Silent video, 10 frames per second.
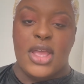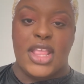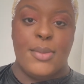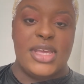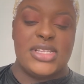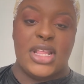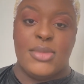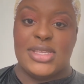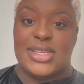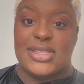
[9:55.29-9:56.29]
That basically
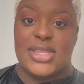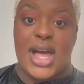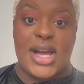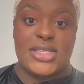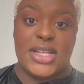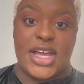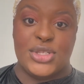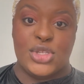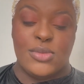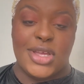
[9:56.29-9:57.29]
means it's
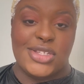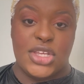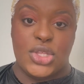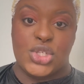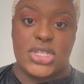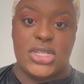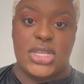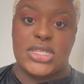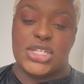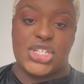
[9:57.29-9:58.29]
oxidized too much and you just
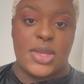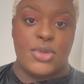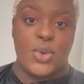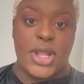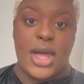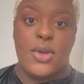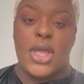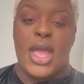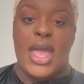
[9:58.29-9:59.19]
need to shampoo it out.